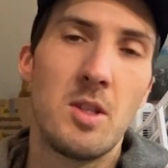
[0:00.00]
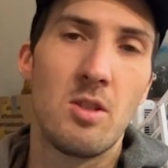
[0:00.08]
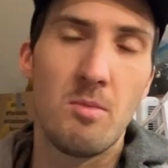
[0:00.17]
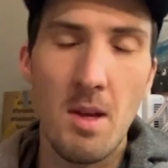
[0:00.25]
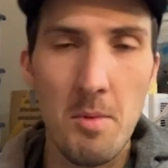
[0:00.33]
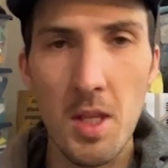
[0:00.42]

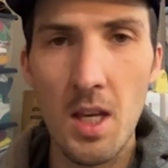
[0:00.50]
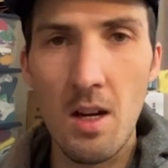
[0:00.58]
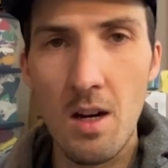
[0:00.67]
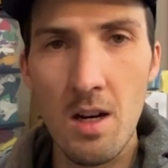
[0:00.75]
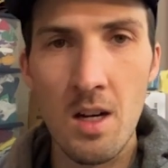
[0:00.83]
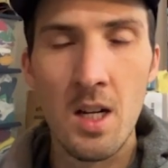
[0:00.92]
So maybe they
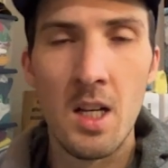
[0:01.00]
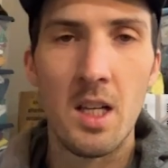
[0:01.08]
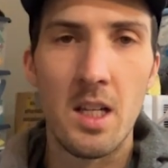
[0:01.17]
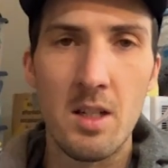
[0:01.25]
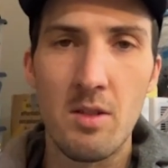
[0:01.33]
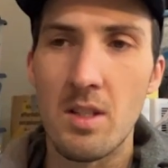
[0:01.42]
are,
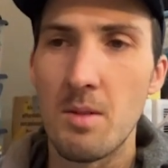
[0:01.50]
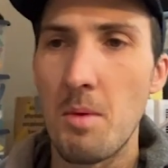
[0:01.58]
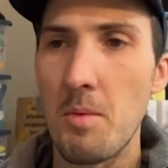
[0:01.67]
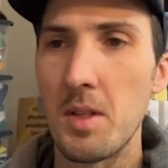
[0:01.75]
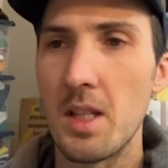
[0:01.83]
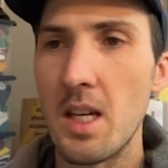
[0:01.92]
you know,
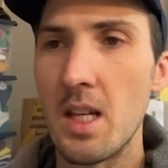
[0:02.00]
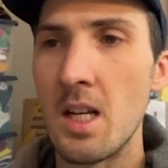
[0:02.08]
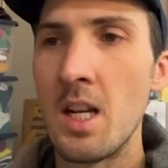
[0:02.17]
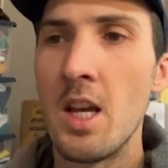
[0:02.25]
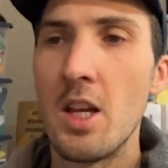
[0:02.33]
somewhat related.